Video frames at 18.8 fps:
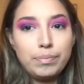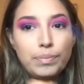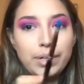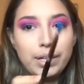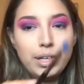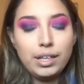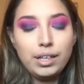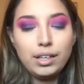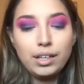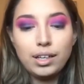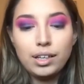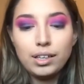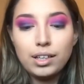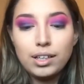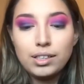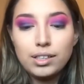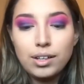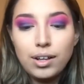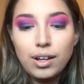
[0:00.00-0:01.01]
Hitting
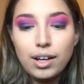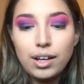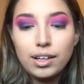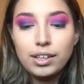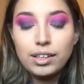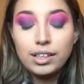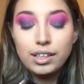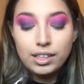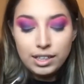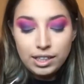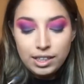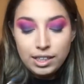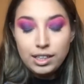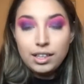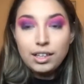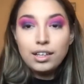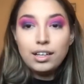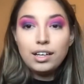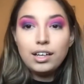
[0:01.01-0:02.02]
that's a lot.
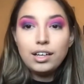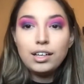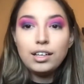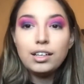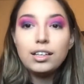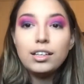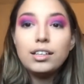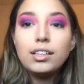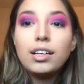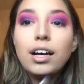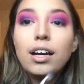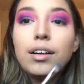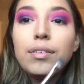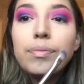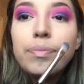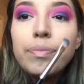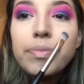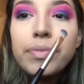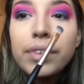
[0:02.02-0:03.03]
And yeah,
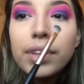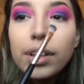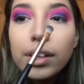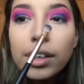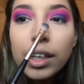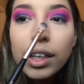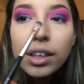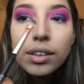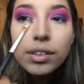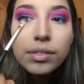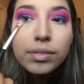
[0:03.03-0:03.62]
okay.